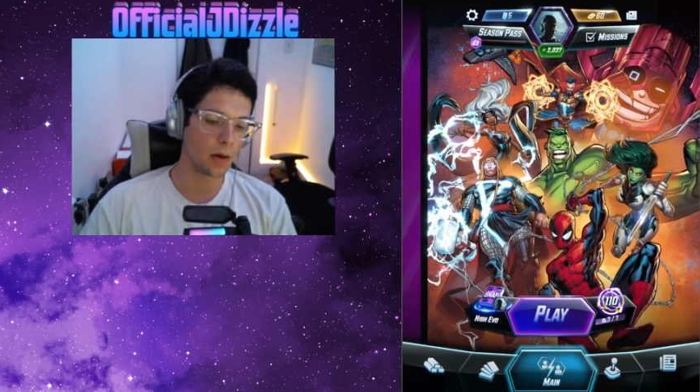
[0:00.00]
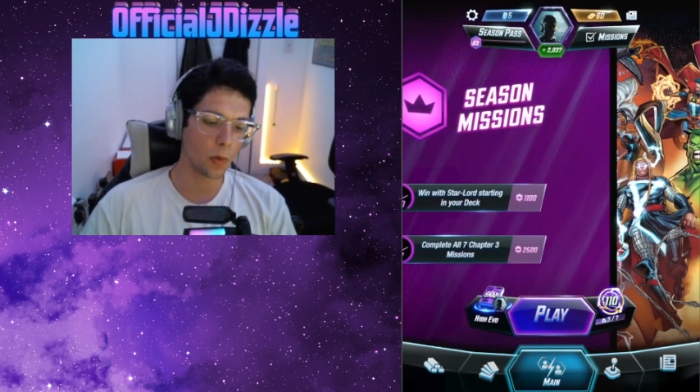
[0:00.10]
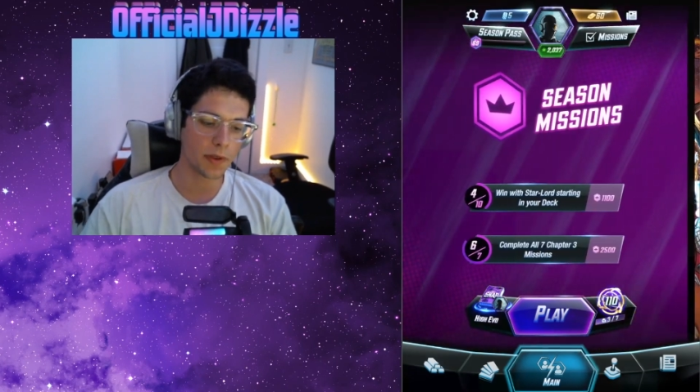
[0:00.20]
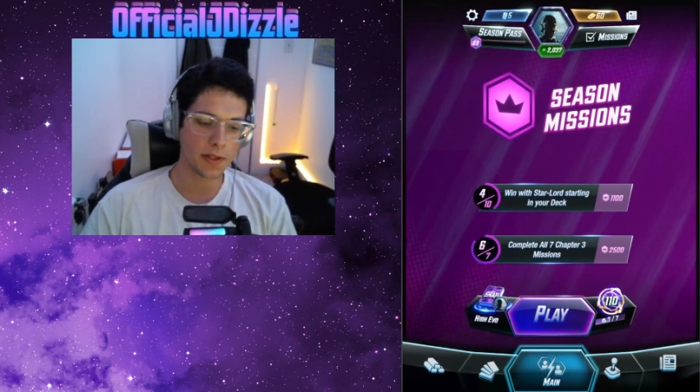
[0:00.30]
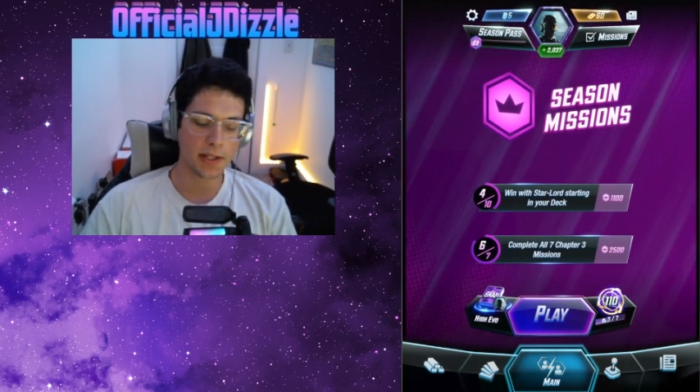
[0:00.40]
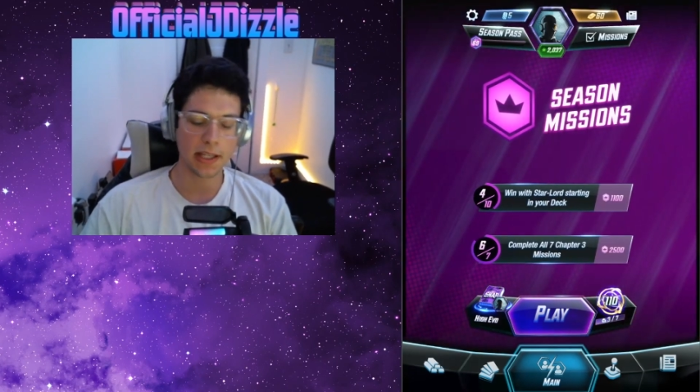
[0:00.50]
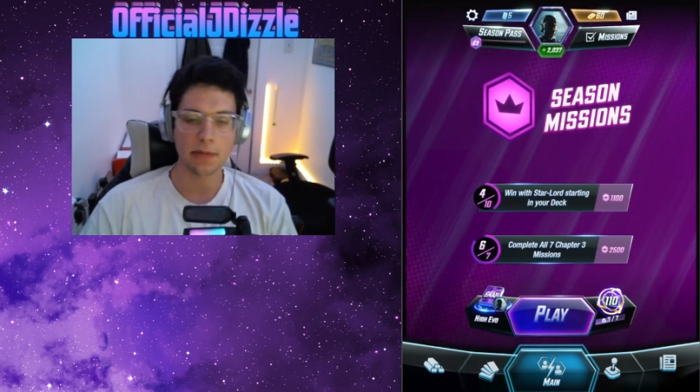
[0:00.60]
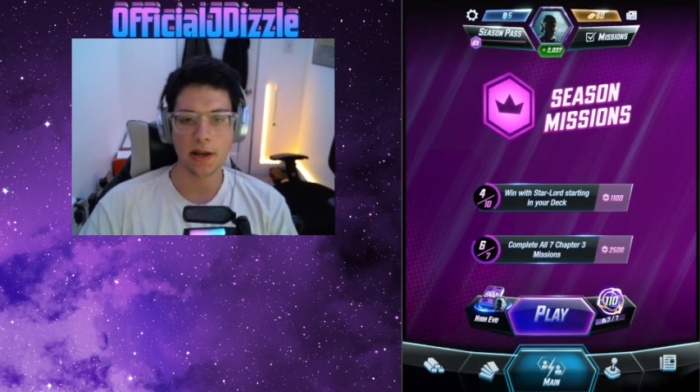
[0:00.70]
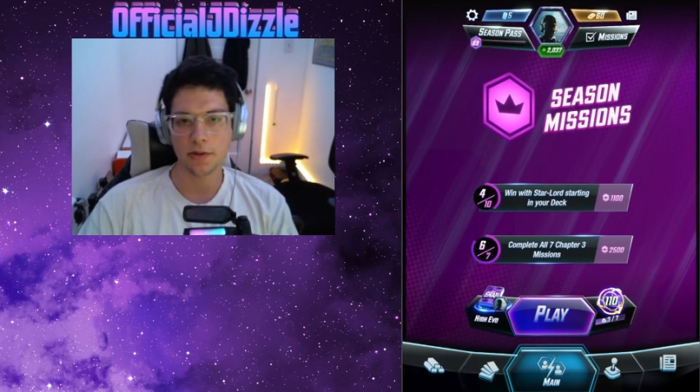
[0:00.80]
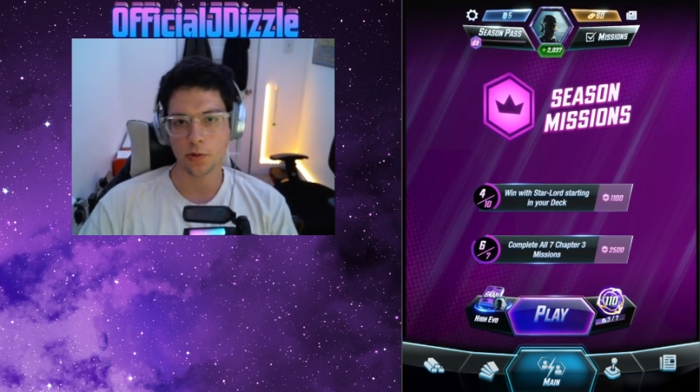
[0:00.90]
what the team
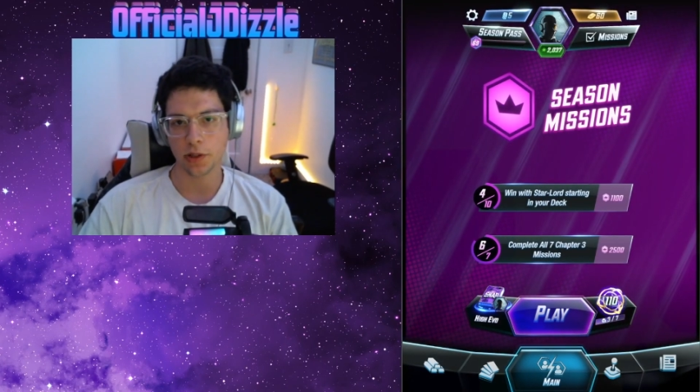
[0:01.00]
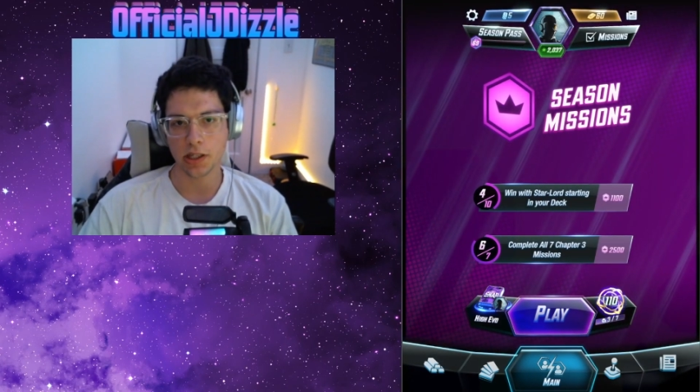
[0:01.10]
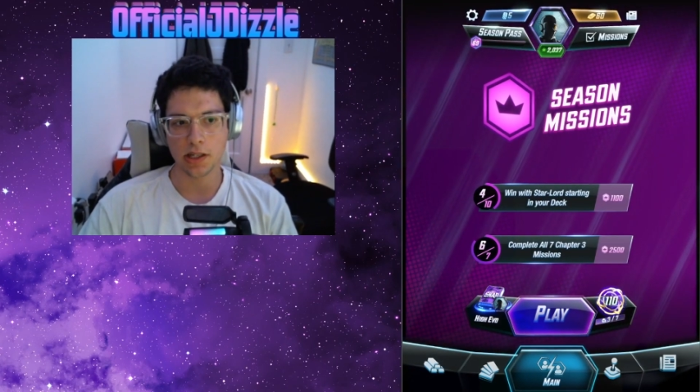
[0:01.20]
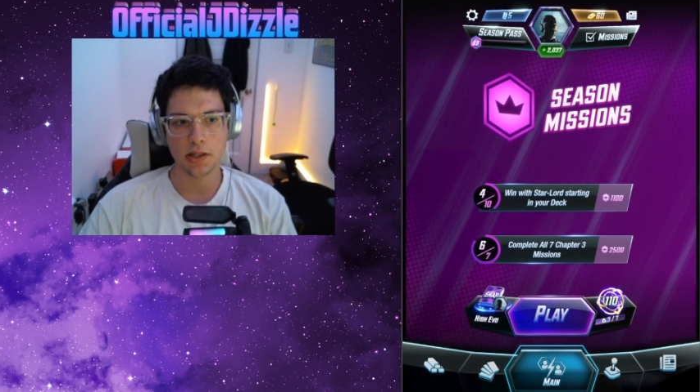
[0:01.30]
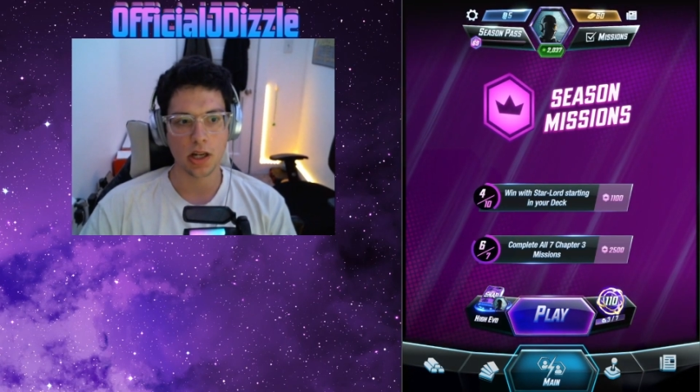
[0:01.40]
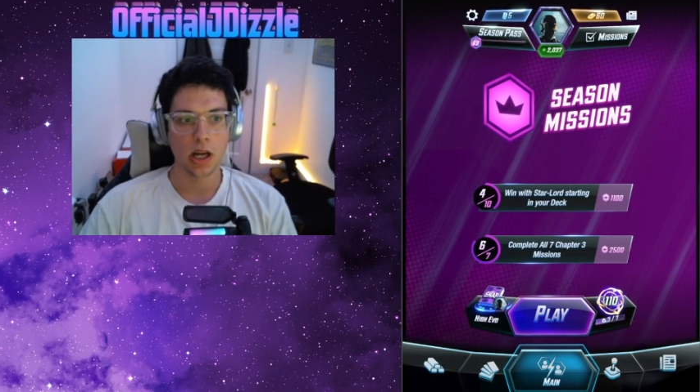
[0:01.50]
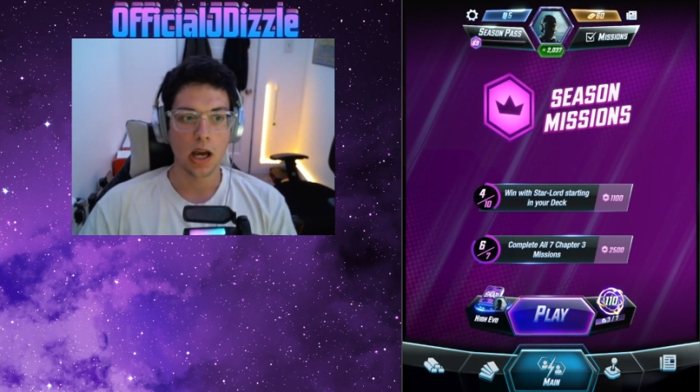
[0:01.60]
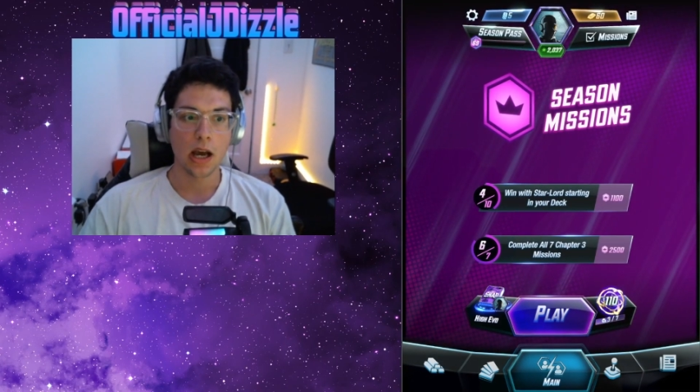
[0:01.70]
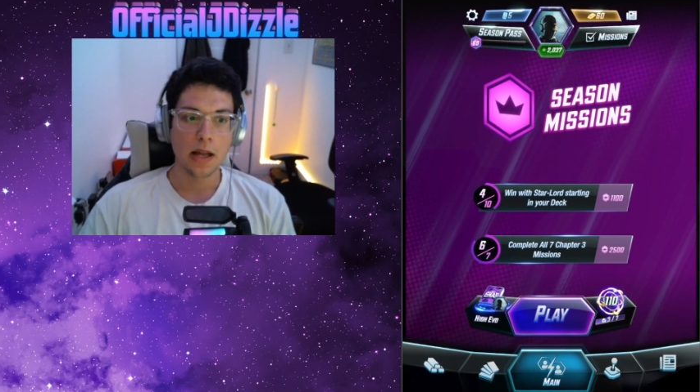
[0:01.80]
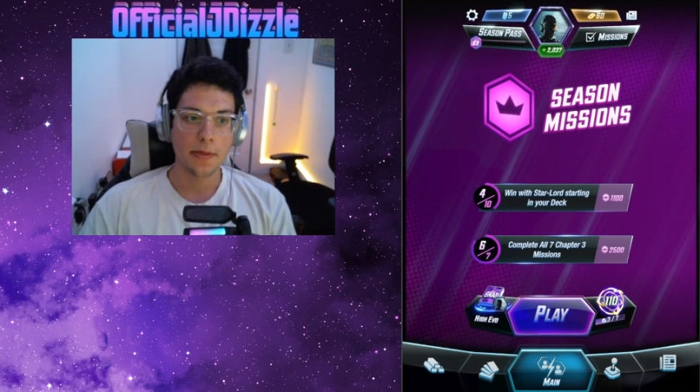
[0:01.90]
has released,
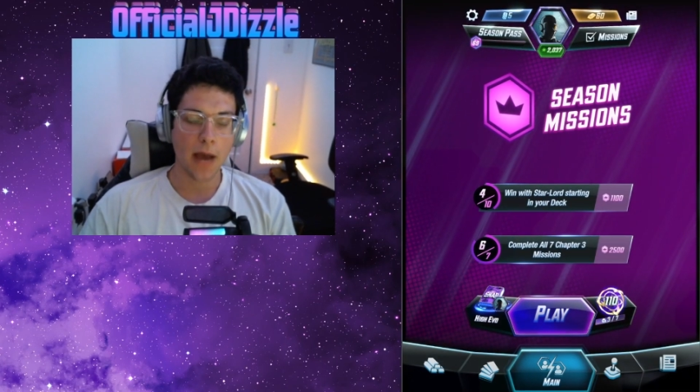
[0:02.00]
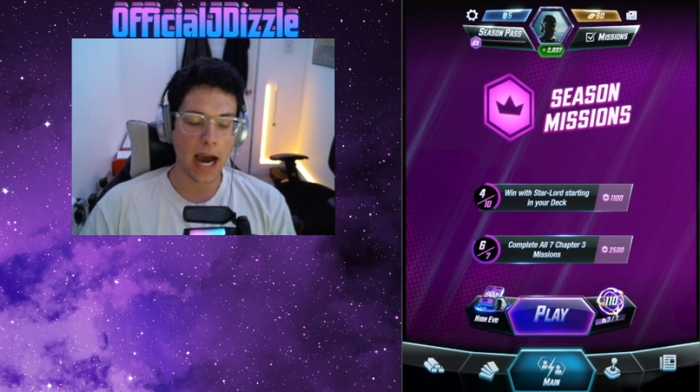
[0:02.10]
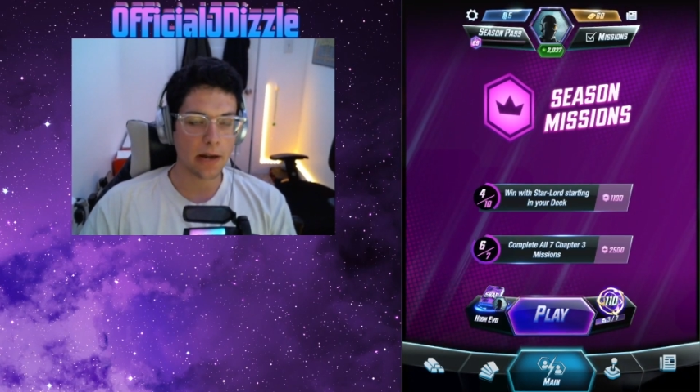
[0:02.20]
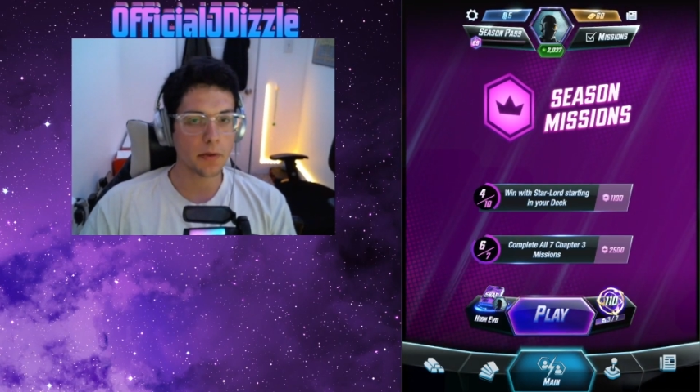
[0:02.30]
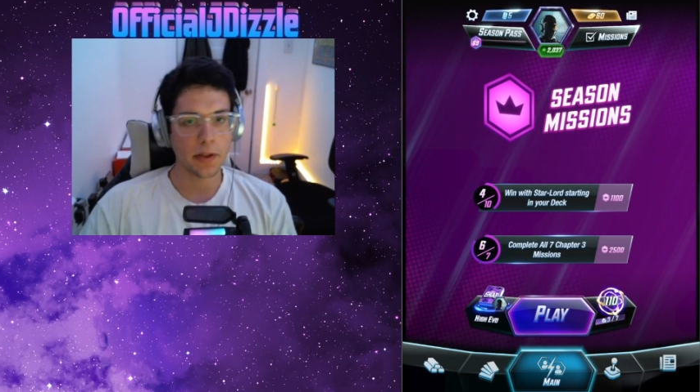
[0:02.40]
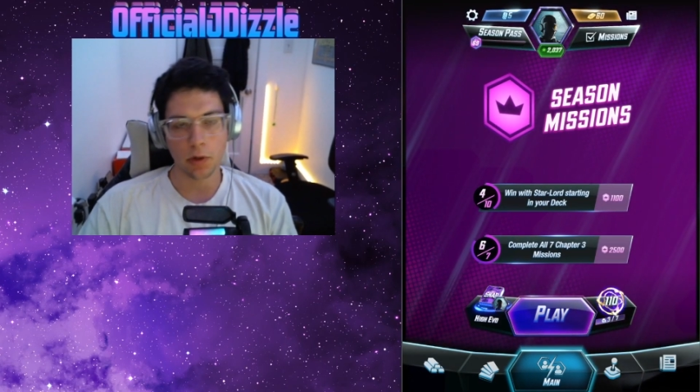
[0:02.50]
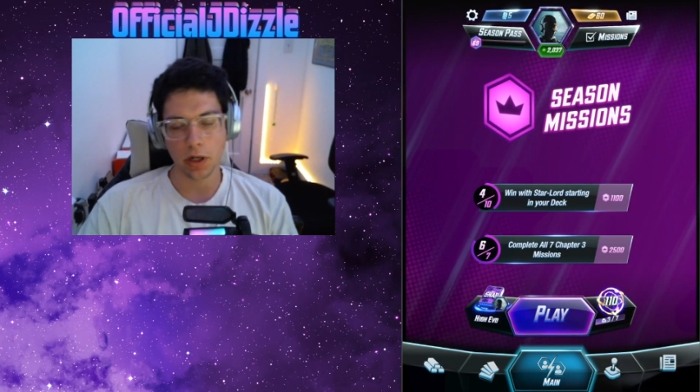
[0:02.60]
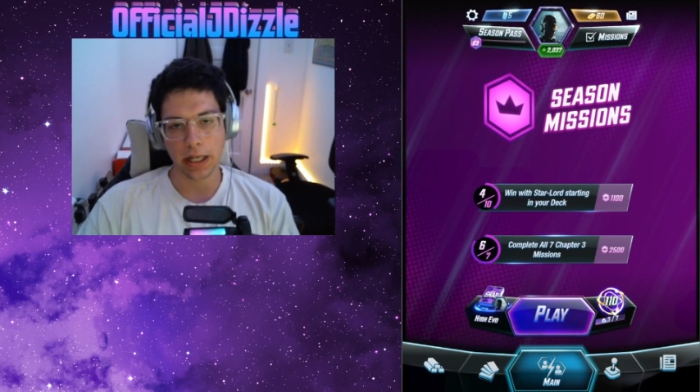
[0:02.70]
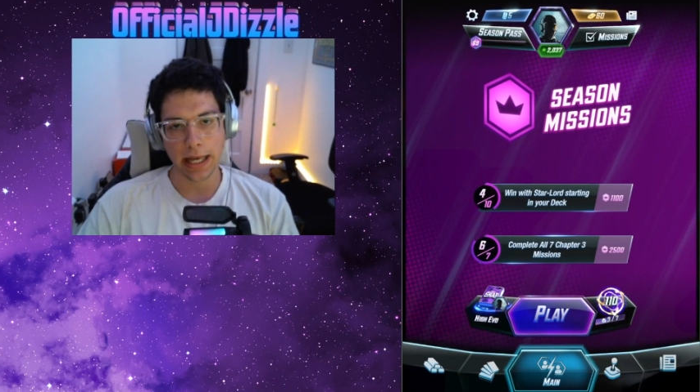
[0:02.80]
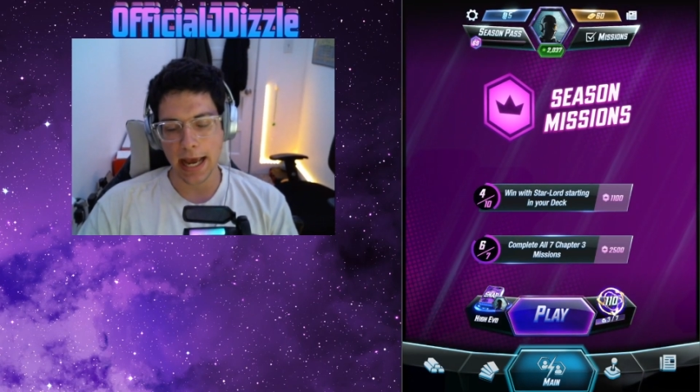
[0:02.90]
I don't think we're going to get